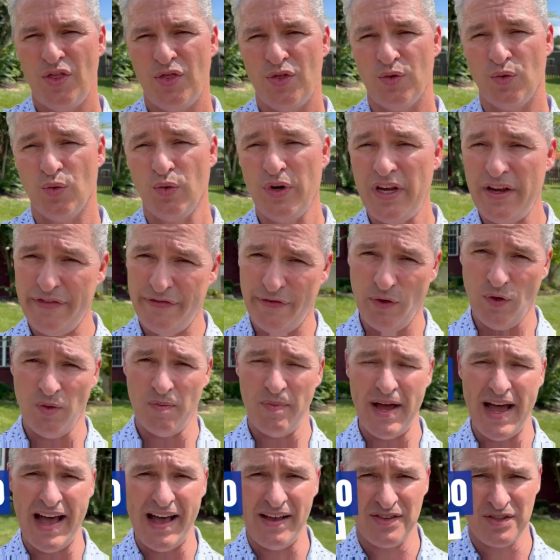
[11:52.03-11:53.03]
three full
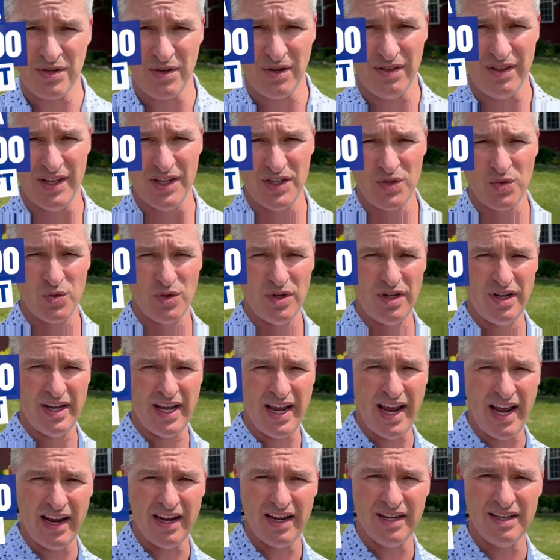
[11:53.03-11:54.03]
baths on this one.
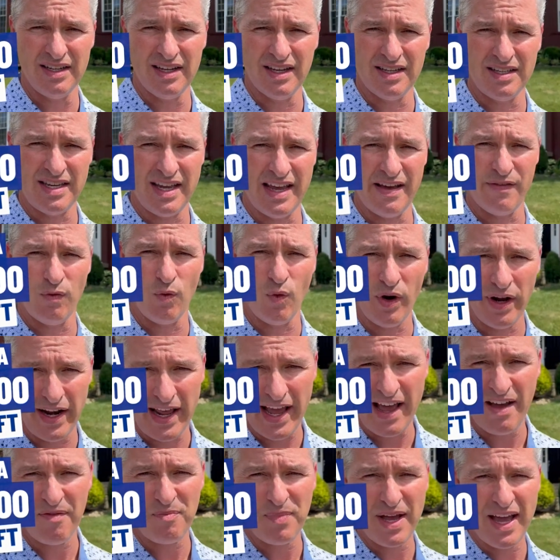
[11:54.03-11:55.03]
And it does have one
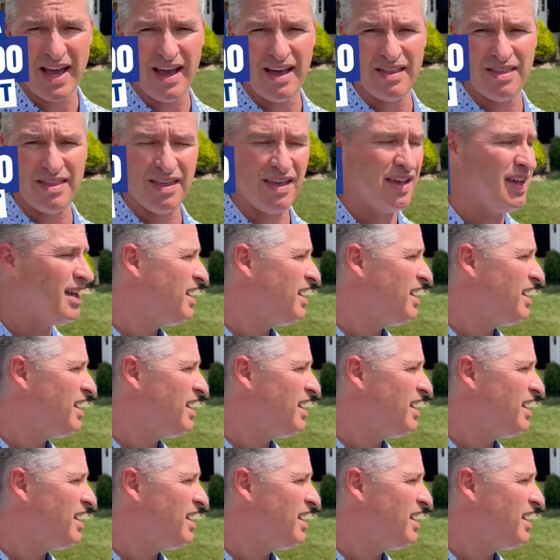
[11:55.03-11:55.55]
half bath